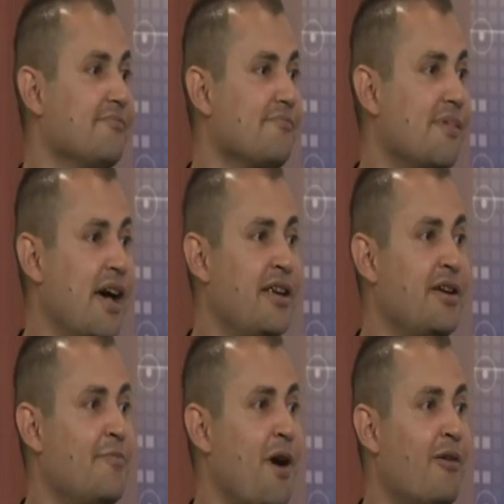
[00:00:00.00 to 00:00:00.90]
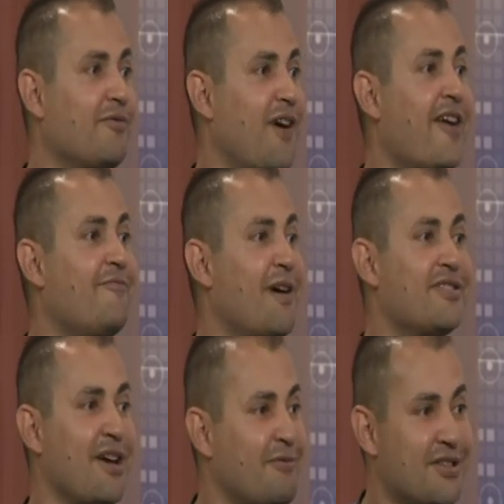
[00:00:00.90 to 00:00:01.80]
And in about 5
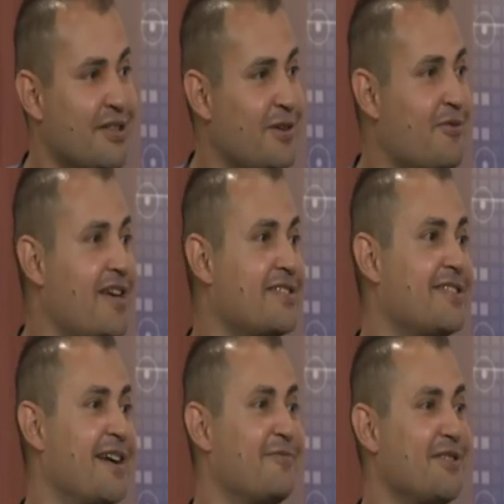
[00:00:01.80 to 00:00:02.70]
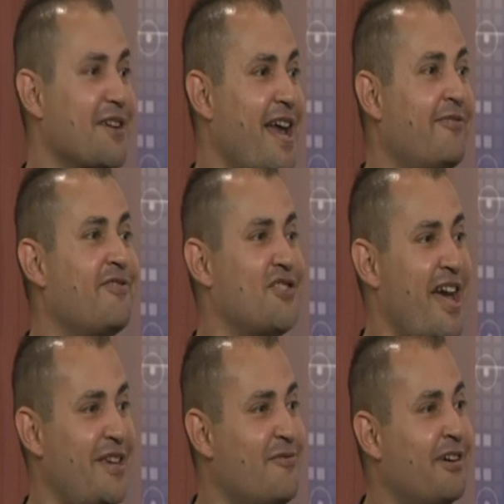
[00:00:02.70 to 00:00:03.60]
months, I was in the U.S. That was kind of in
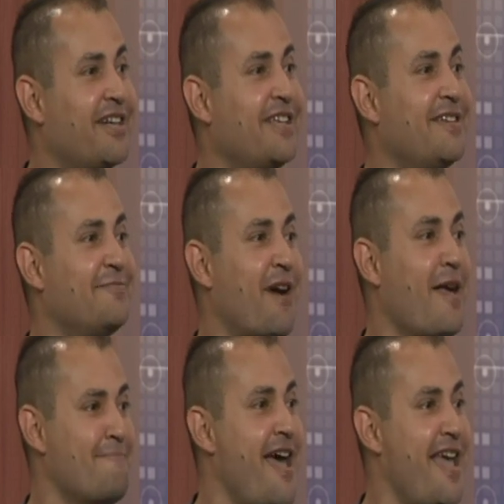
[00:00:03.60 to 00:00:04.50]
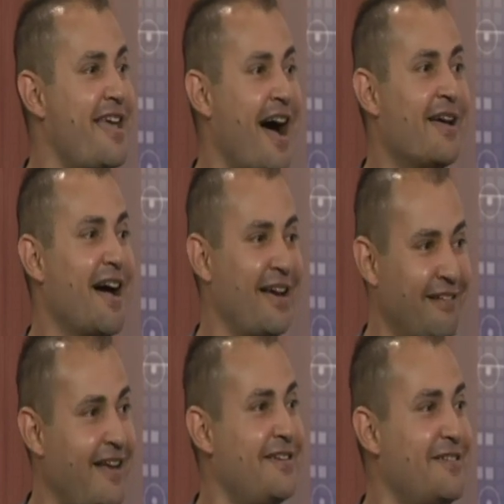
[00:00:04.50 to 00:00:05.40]
January. By May, I
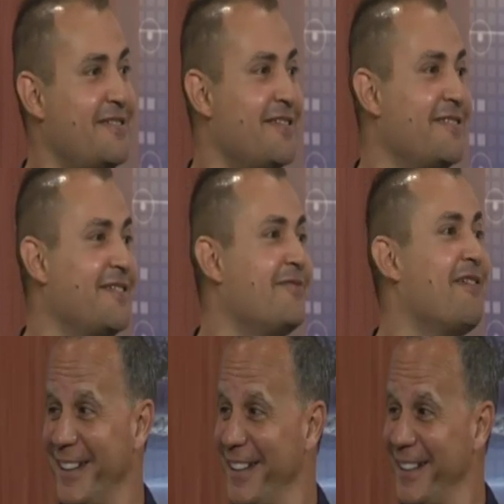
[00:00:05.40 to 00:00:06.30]
landed in the U.S.